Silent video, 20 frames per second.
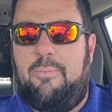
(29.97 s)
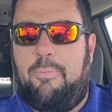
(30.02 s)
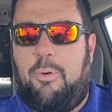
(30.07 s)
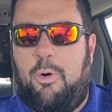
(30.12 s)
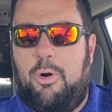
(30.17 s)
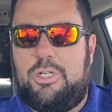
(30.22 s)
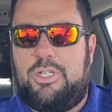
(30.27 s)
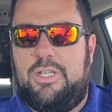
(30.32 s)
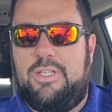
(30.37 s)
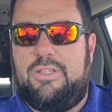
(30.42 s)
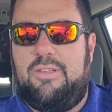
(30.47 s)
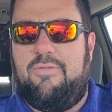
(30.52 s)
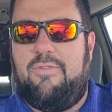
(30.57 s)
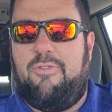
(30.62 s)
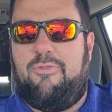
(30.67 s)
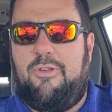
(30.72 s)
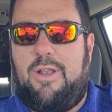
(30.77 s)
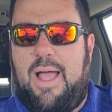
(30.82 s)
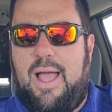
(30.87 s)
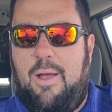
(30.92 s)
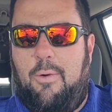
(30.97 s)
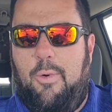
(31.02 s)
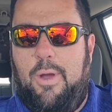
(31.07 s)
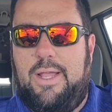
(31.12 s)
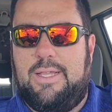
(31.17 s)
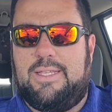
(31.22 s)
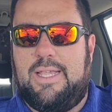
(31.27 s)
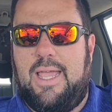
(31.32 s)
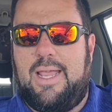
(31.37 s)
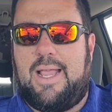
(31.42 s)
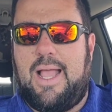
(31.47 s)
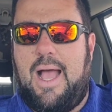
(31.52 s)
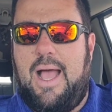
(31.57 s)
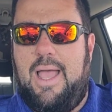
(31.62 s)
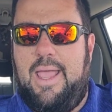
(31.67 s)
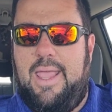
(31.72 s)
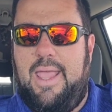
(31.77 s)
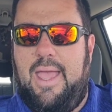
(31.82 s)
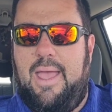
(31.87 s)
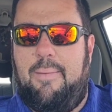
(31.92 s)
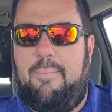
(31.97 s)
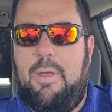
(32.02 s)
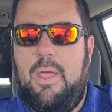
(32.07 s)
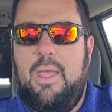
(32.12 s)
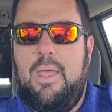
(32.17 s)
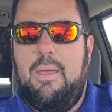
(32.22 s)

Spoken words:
portions of the flyways like I am,